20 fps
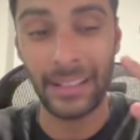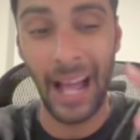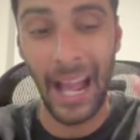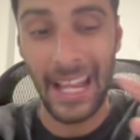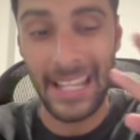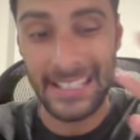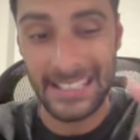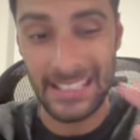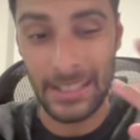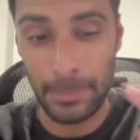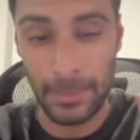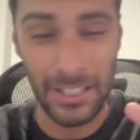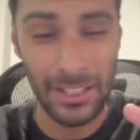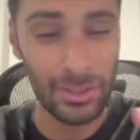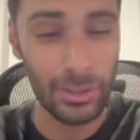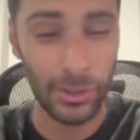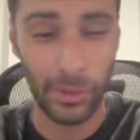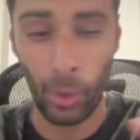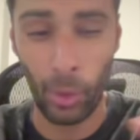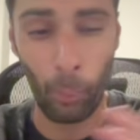ICP
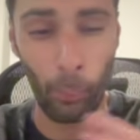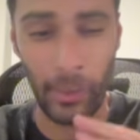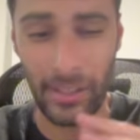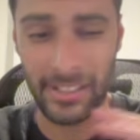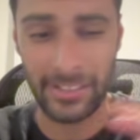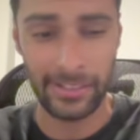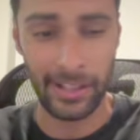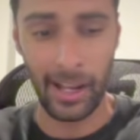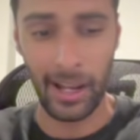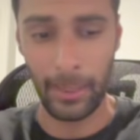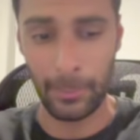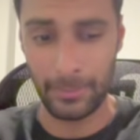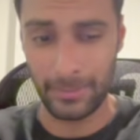so you don't waste time